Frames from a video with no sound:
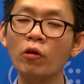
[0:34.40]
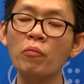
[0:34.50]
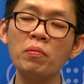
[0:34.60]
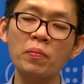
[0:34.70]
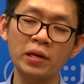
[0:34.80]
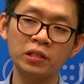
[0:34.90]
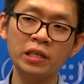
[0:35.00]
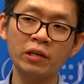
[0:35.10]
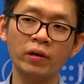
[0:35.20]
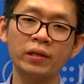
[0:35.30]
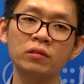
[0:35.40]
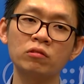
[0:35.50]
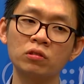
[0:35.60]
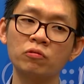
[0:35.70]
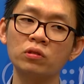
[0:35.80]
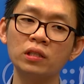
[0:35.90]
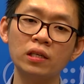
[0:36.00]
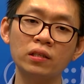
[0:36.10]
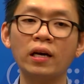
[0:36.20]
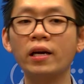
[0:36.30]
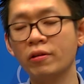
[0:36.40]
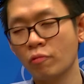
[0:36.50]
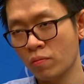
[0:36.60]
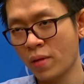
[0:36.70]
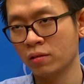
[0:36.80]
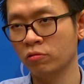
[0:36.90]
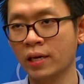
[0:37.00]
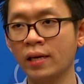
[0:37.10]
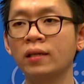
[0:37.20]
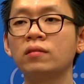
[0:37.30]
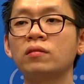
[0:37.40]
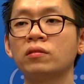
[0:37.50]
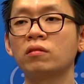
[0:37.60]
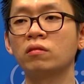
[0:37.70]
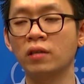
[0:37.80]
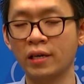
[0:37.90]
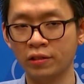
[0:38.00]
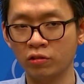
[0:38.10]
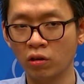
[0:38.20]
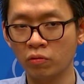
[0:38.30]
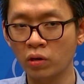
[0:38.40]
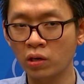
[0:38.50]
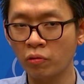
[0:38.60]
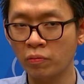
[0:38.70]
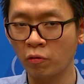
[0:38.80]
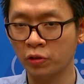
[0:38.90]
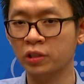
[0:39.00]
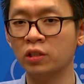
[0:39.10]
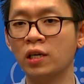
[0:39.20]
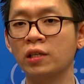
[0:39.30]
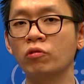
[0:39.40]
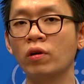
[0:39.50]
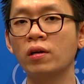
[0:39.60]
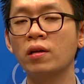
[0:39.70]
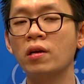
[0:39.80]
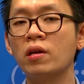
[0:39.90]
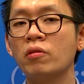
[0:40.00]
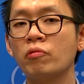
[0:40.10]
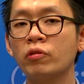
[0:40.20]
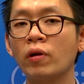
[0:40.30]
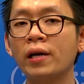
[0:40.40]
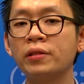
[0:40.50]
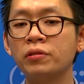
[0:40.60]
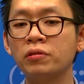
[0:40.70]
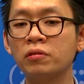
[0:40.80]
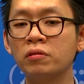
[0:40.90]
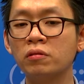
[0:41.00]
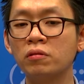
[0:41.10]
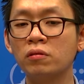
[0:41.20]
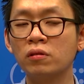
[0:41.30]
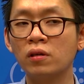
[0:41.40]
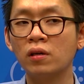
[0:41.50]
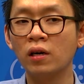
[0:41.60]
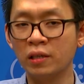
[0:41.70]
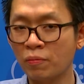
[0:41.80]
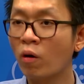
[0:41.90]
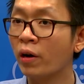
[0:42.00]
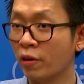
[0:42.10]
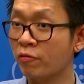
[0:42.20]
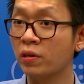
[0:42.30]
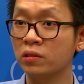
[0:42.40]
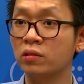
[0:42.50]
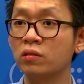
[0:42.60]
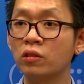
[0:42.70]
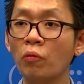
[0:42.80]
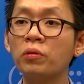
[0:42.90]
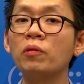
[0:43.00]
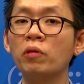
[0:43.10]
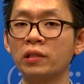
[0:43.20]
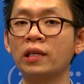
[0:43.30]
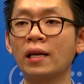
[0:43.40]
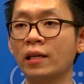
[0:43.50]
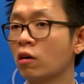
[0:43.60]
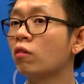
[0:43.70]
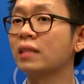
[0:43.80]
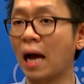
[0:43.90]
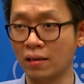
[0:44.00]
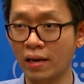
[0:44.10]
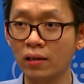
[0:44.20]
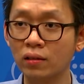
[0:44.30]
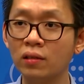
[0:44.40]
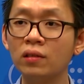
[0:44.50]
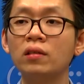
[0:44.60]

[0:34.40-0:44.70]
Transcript: I completed my PhD in 2014, I went back to Thailand. So I joined work with Professor Sana. We tried to deploy the first community network in Thailand called Darknet.